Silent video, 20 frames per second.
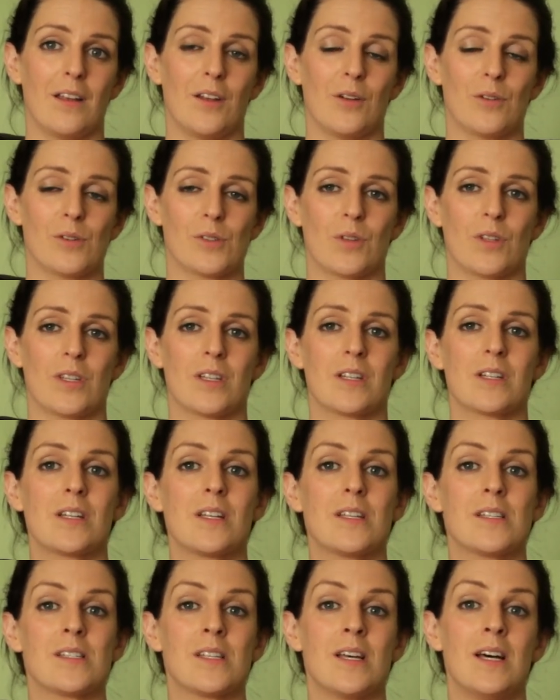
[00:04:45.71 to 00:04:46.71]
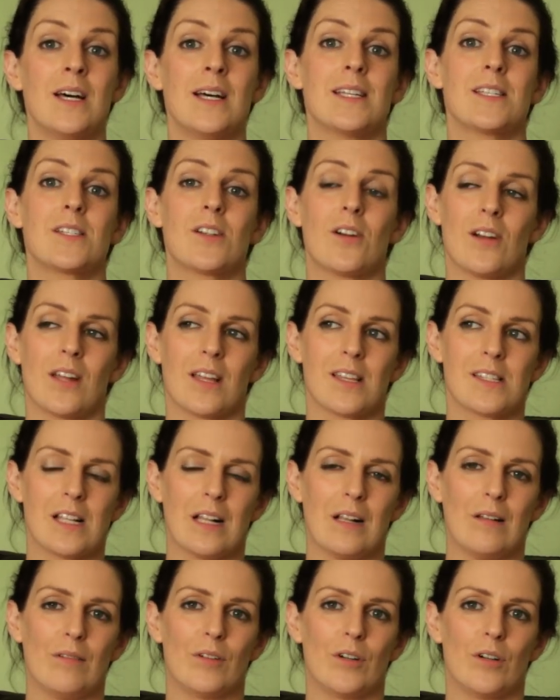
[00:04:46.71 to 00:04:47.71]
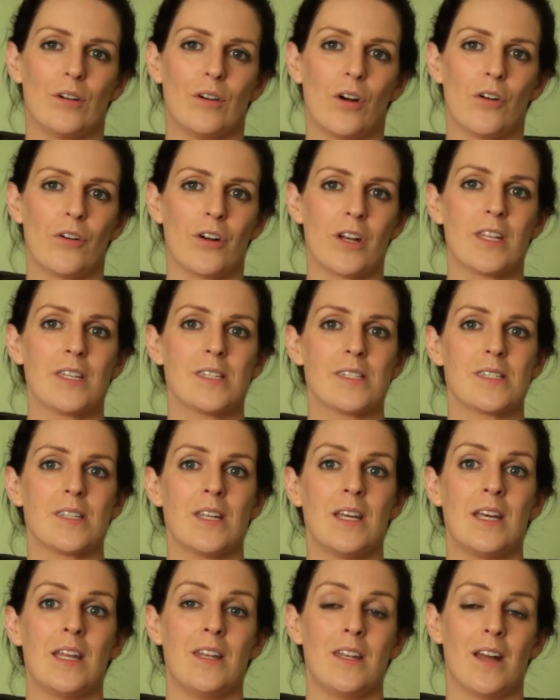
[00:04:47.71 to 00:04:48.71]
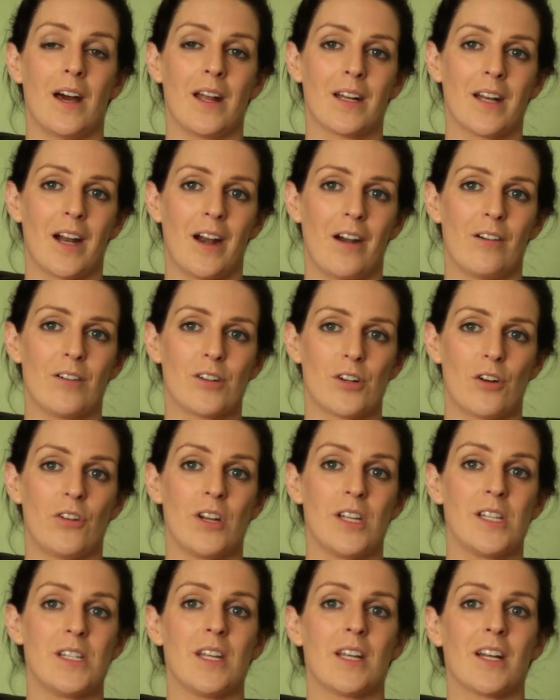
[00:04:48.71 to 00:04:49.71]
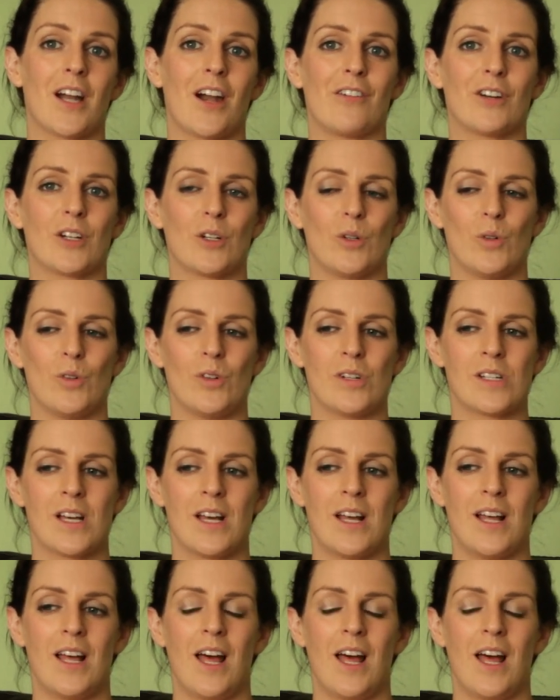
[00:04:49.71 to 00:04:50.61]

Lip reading: you know, so that it is sterling silver or it is 9 carat or 18 carat gold.